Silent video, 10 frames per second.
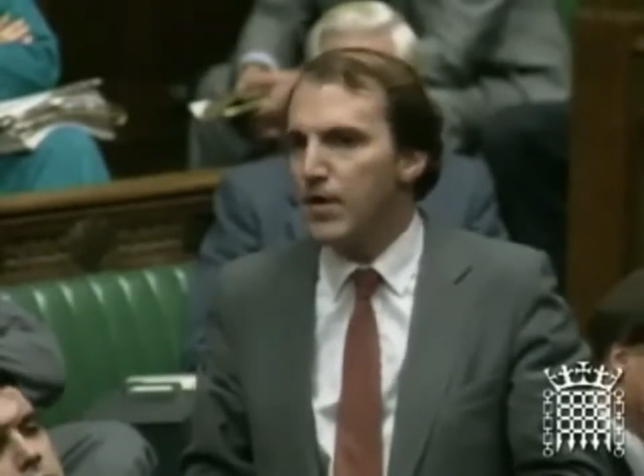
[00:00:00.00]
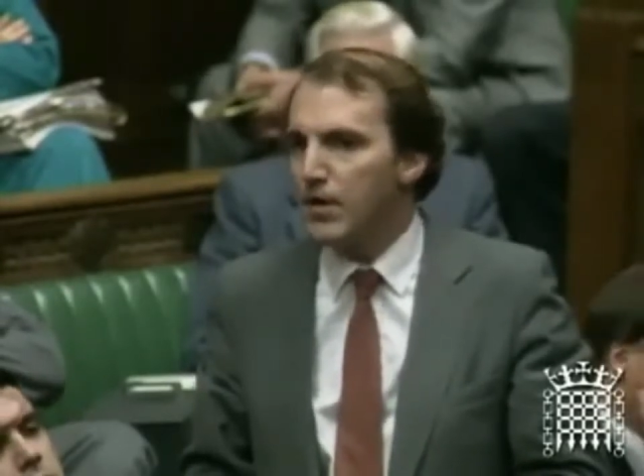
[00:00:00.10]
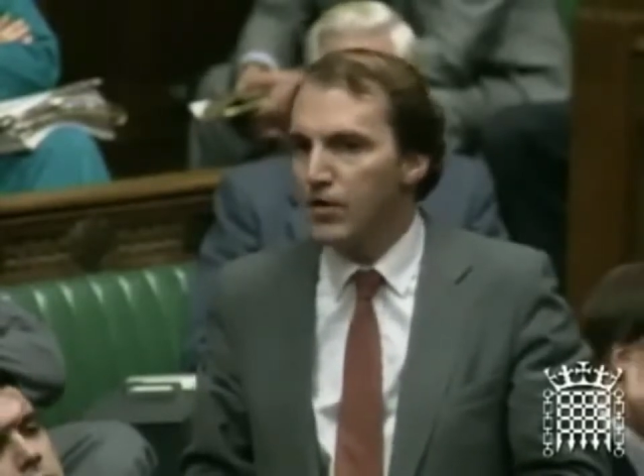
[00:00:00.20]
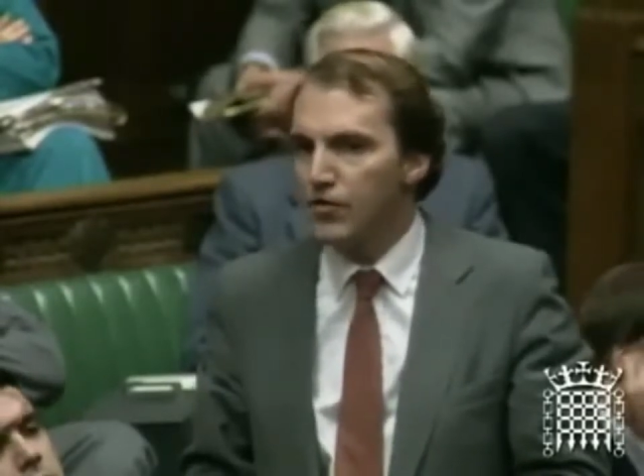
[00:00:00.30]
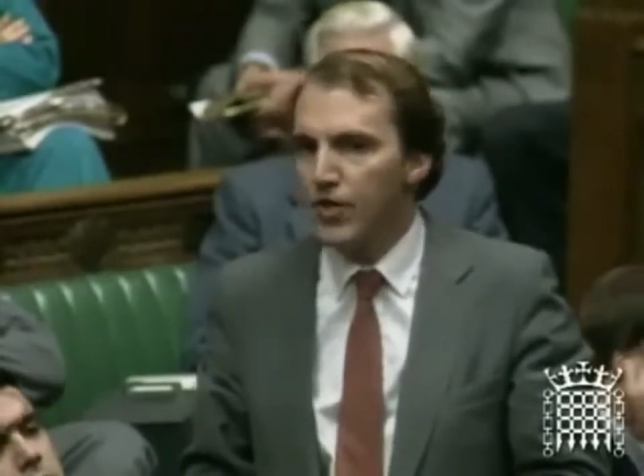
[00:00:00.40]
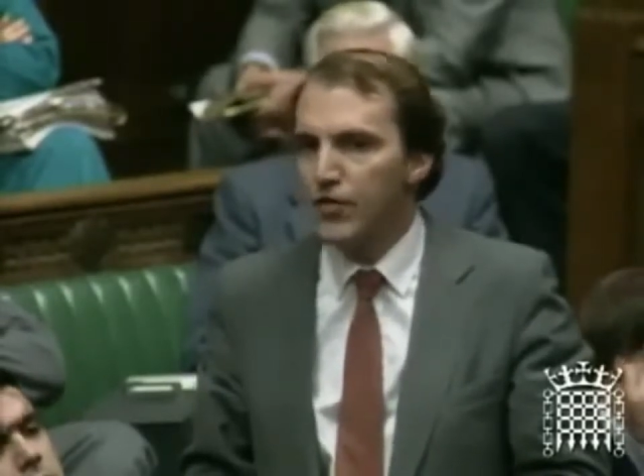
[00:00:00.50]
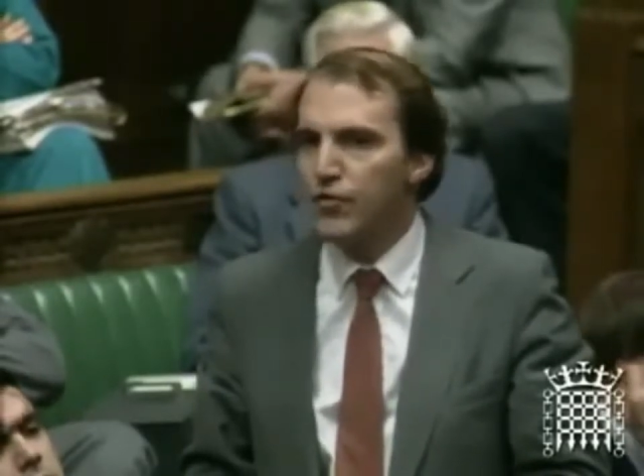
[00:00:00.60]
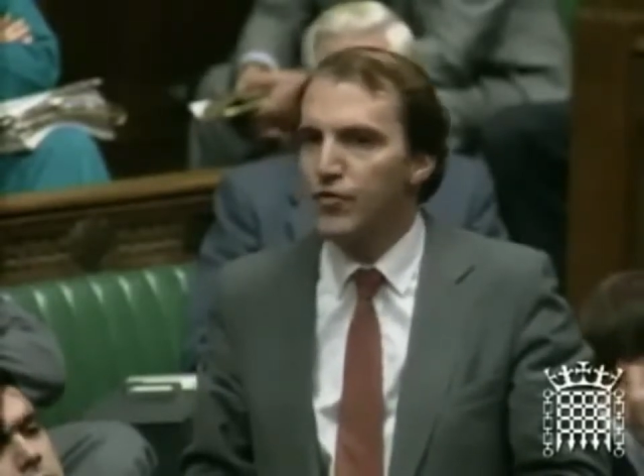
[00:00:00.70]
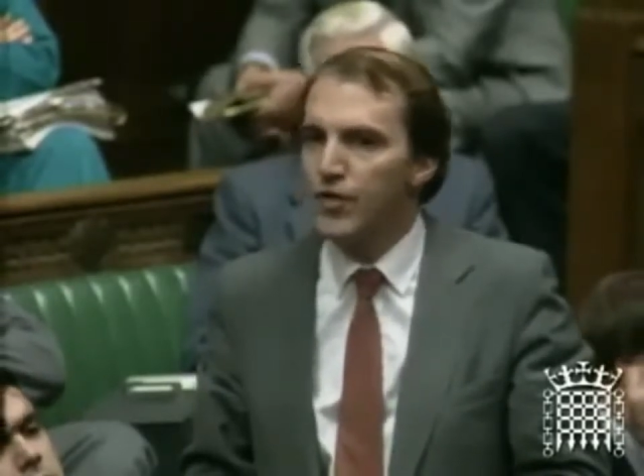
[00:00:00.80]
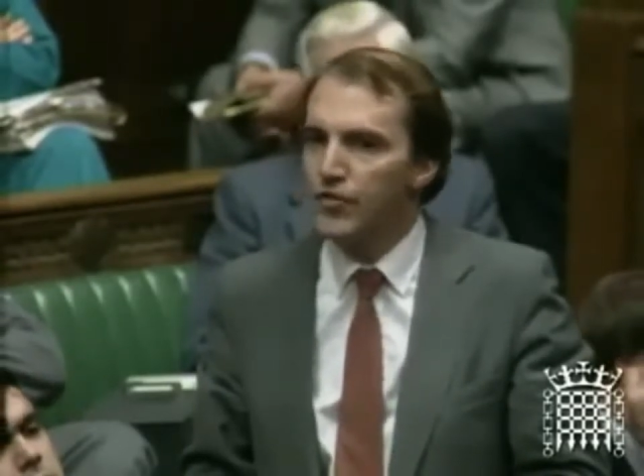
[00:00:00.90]
in a
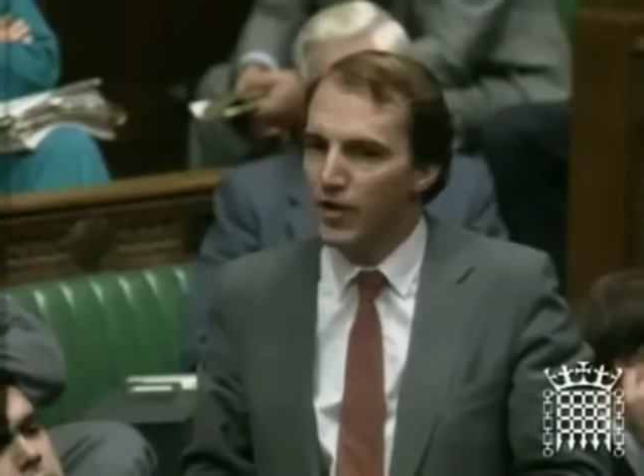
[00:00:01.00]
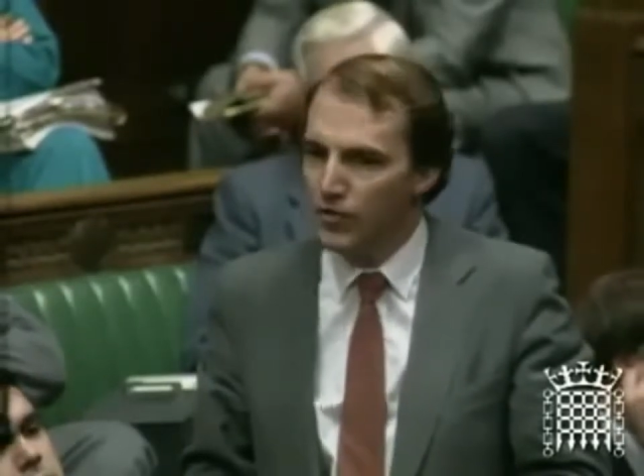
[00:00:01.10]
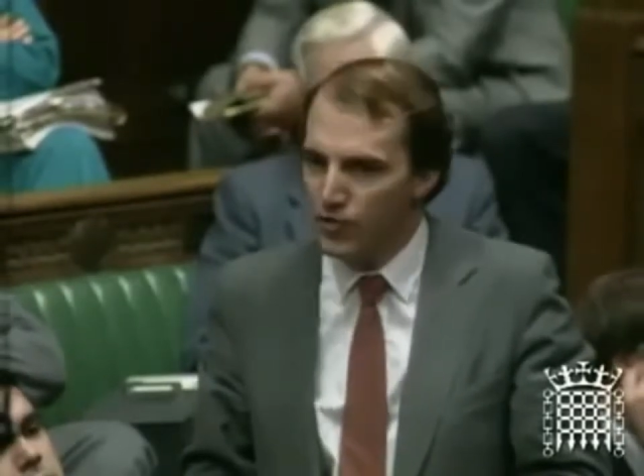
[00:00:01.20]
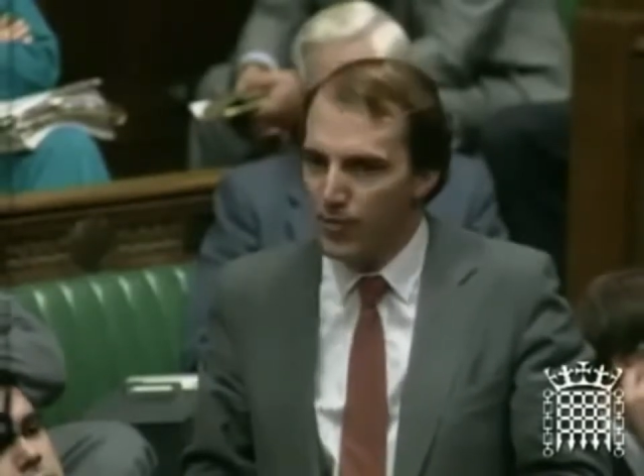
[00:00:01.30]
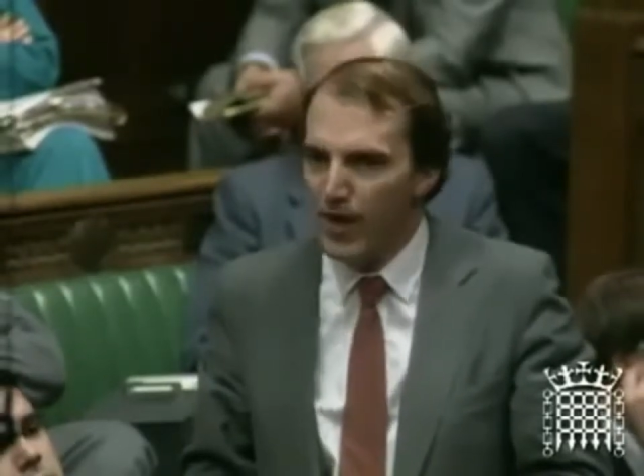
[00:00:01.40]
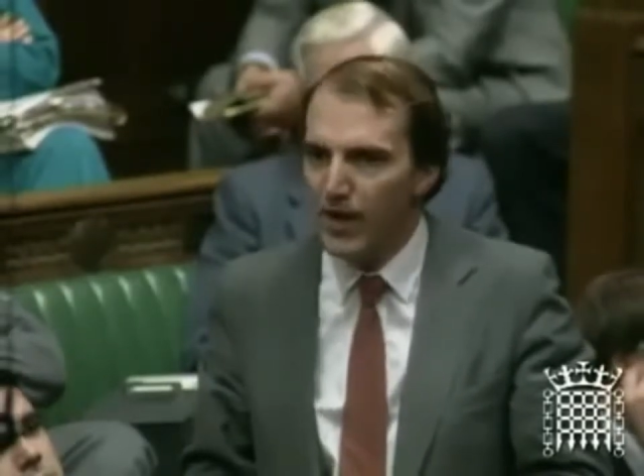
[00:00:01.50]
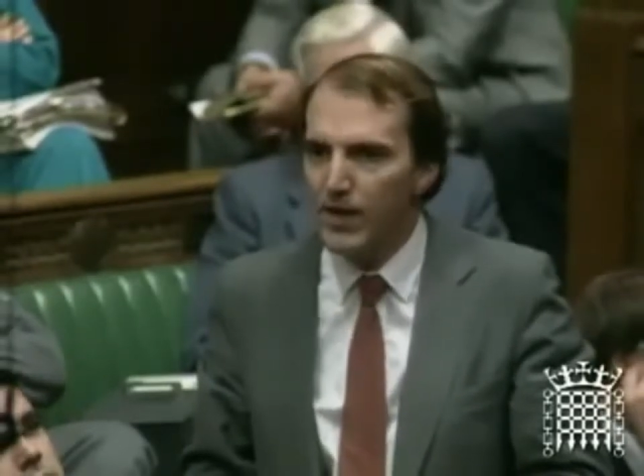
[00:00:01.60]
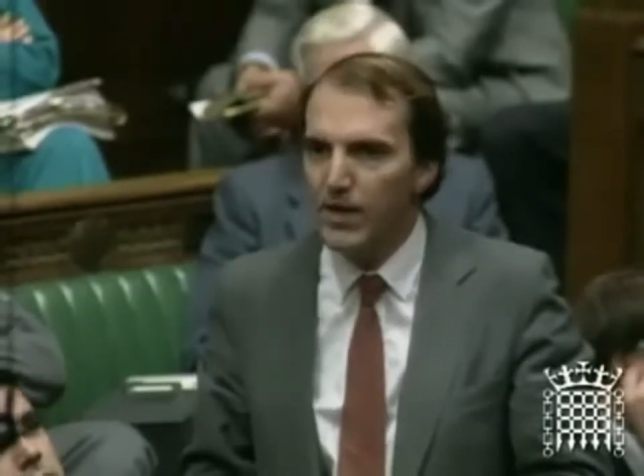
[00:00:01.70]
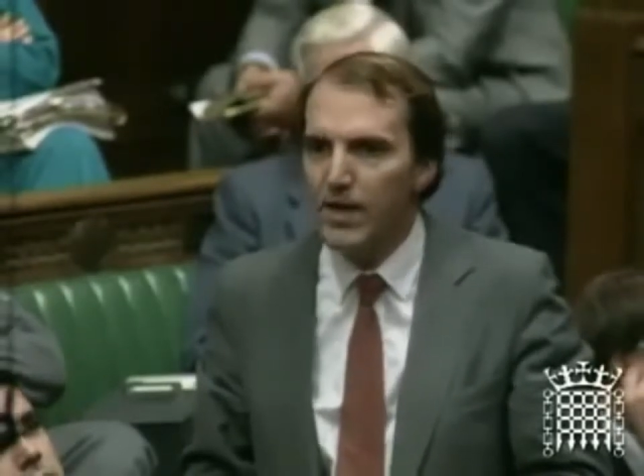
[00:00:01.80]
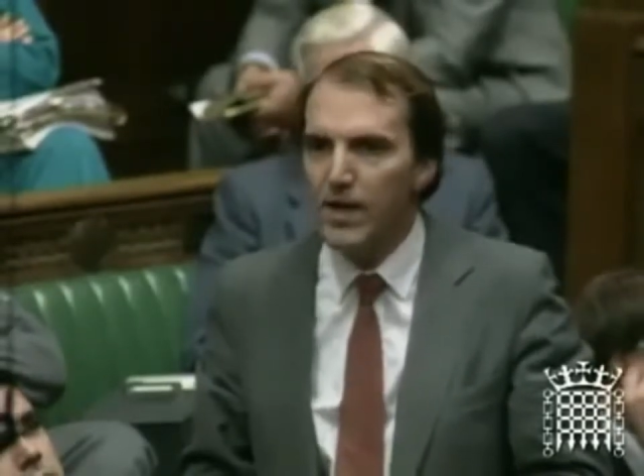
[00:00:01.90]
constituency such as mine